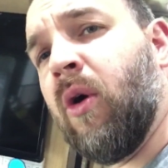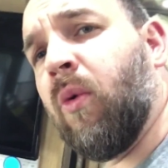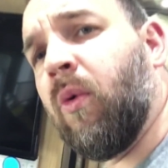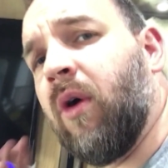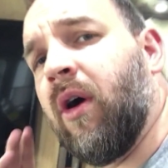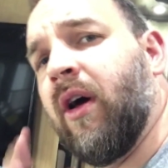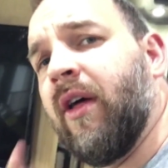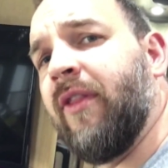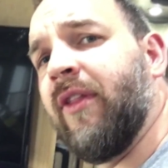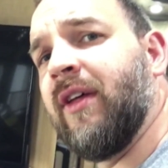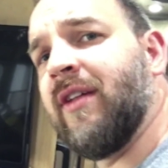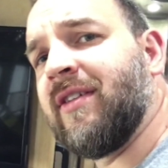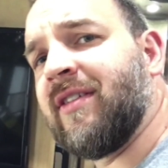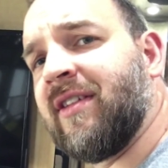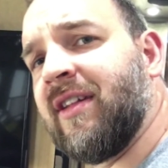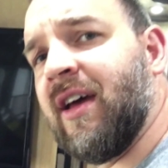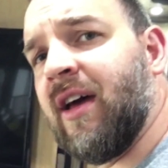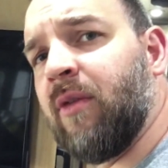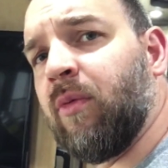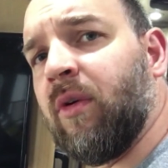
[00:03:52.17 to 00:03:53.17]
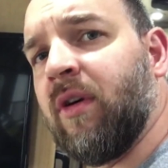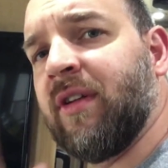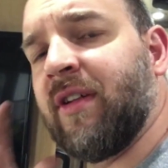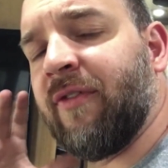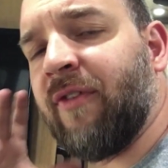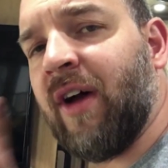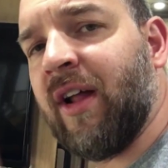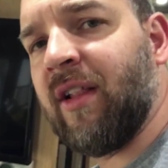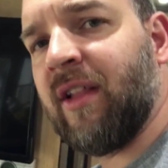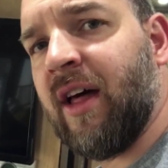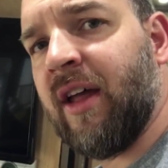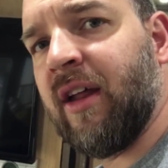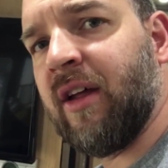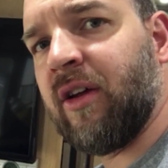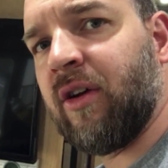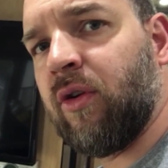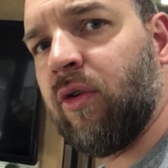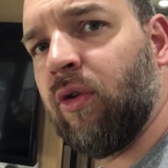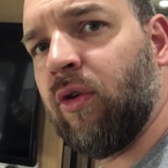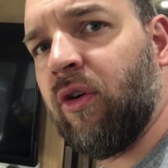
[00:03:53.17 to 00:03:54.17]
what it said was if I let
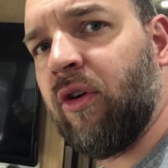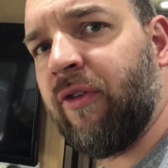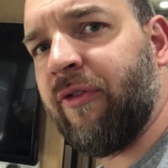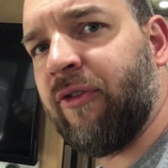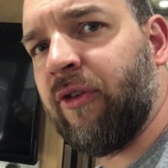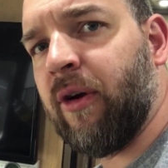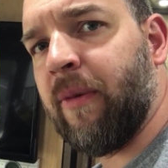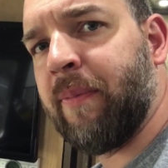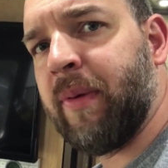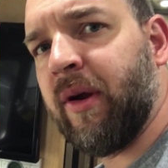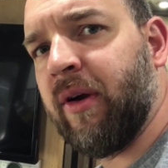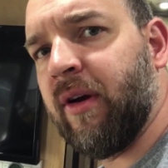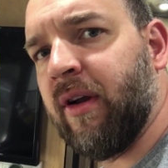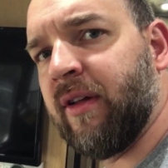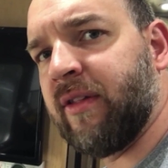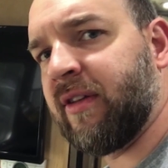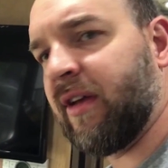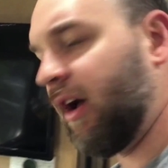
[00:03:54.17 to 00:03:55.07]
it cool for a period of